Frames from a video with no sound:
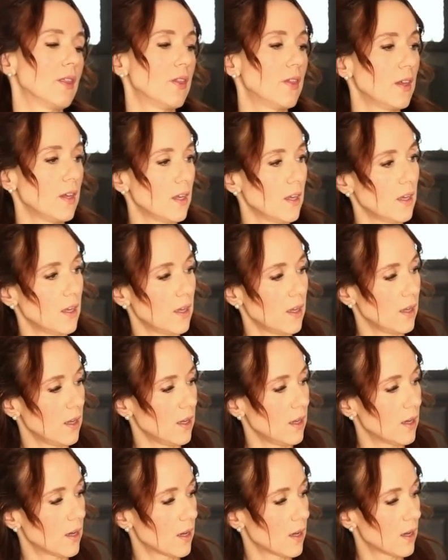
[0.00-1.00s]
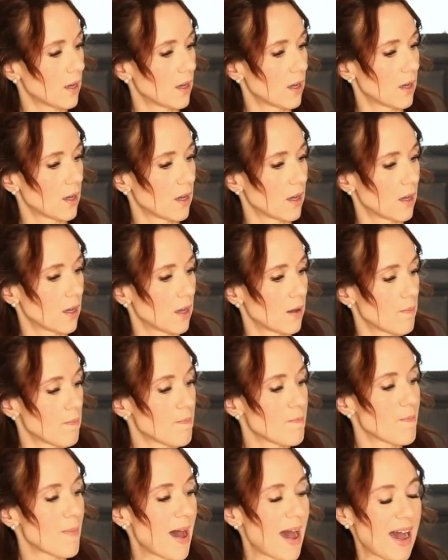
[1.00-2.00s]
the
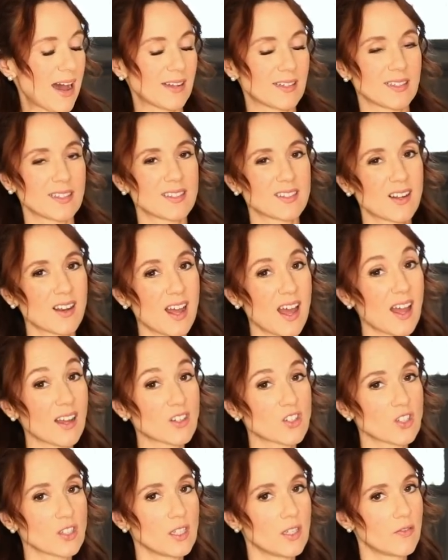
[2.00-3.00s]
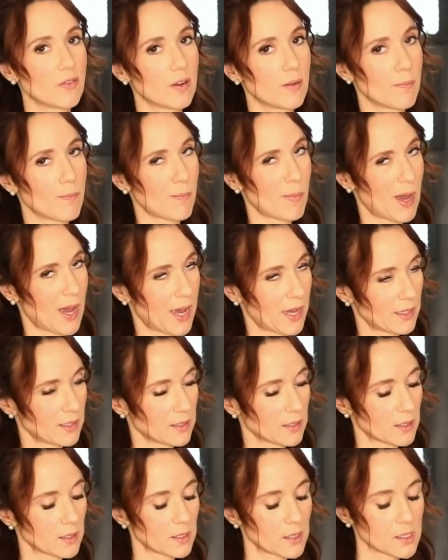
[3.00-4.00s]
mat. It's not actually even a
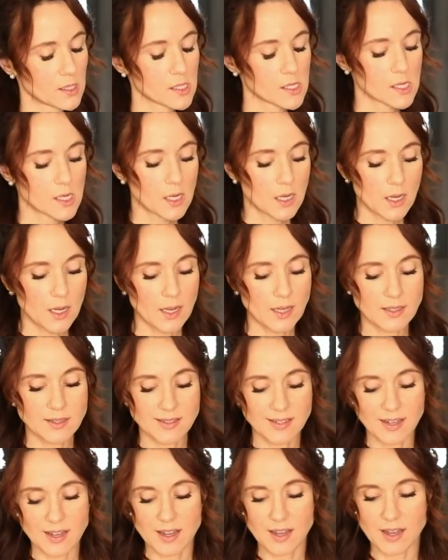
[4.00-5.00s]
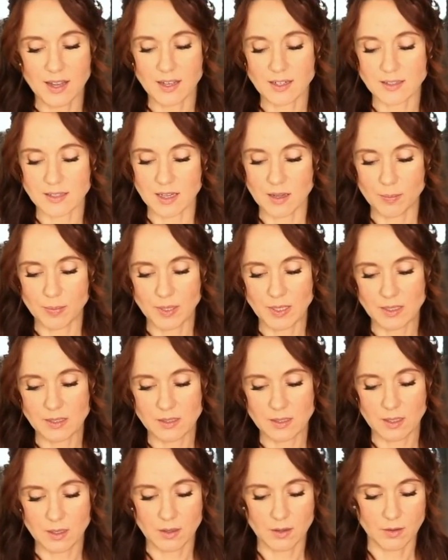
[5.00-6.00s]
mat. It's, it's a
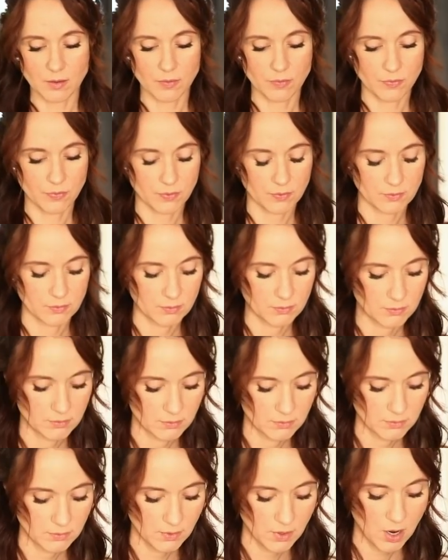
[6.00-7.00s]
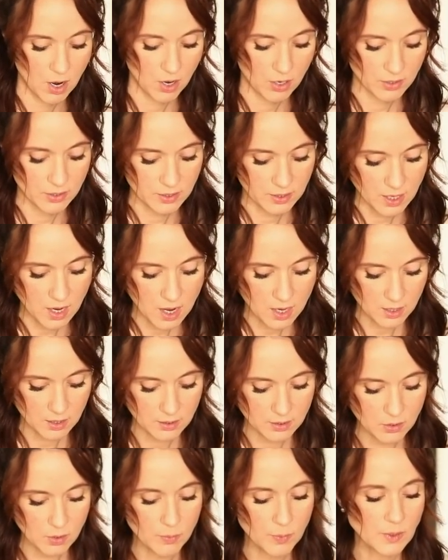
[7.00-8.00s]
piece of
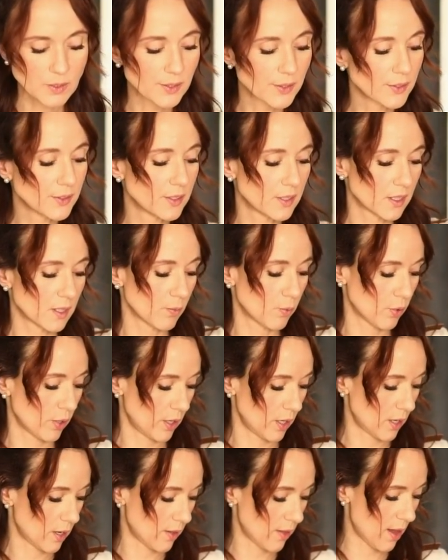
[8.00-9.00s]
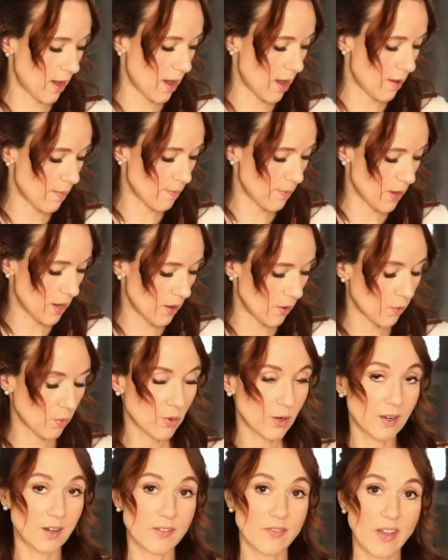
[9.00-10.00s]
cardstock, so I'm a little disappointed in that, but
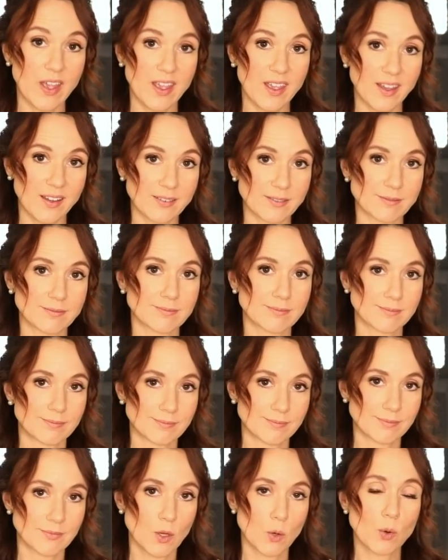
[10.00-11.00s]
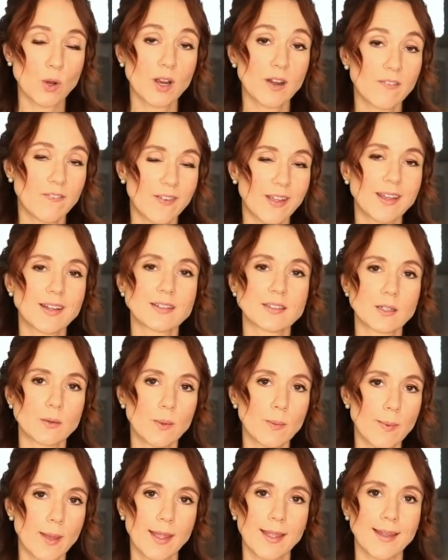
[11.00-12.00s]
we're going to fake it. We're going to fake it till
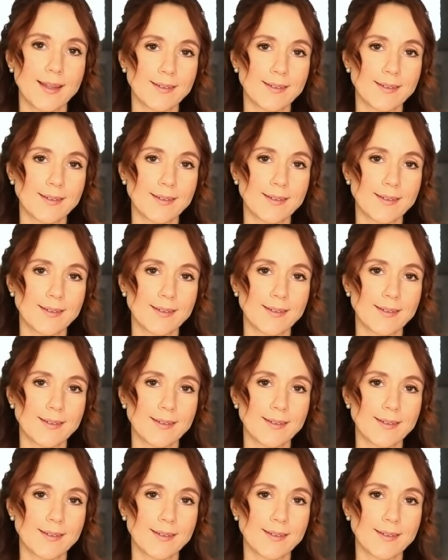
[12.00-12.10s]
we make